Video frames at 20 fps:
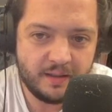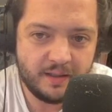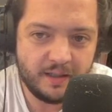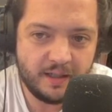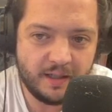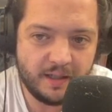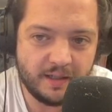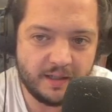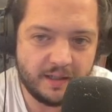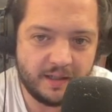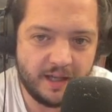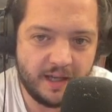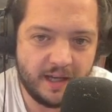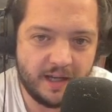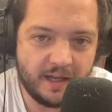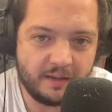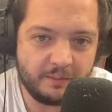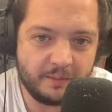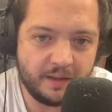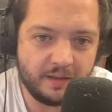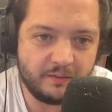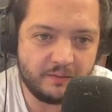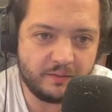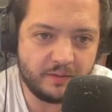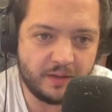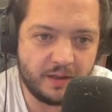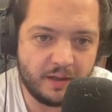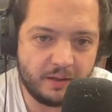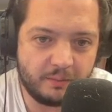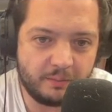Khan Academy,
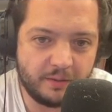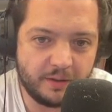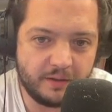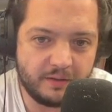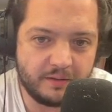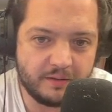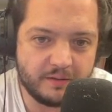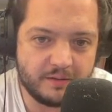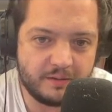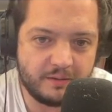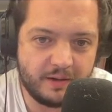Vlogbrothers,